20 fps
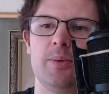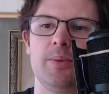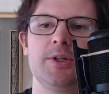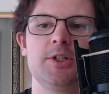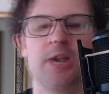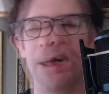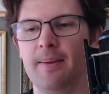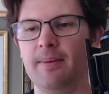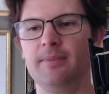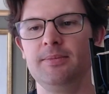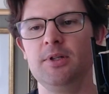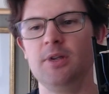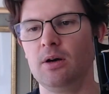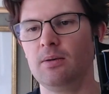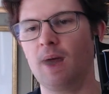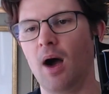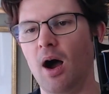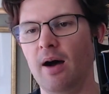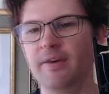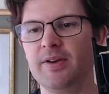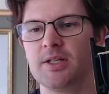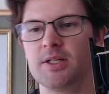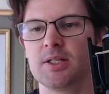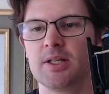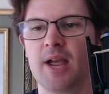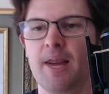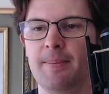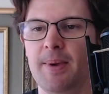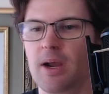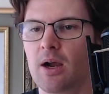which
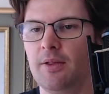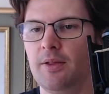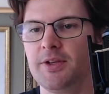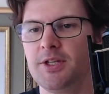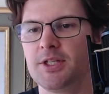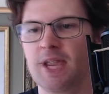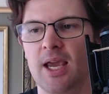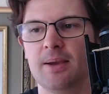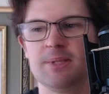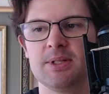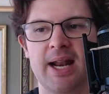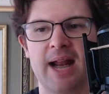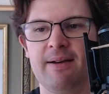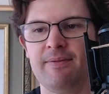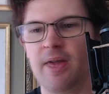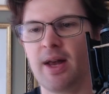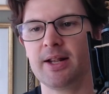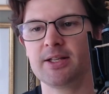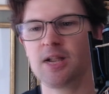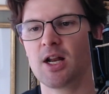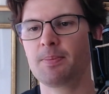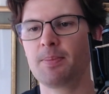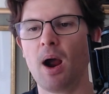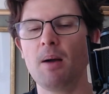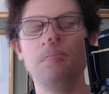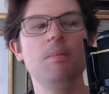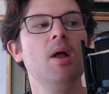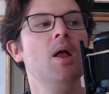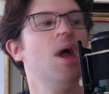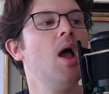obviously I make all these games that have that. It's not a
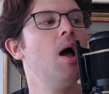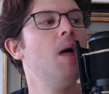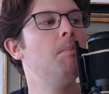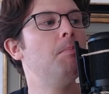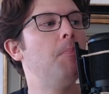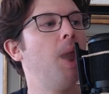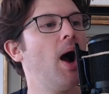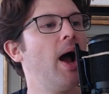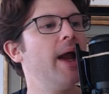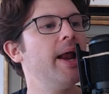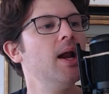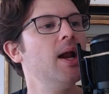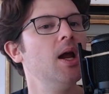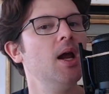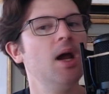problem. But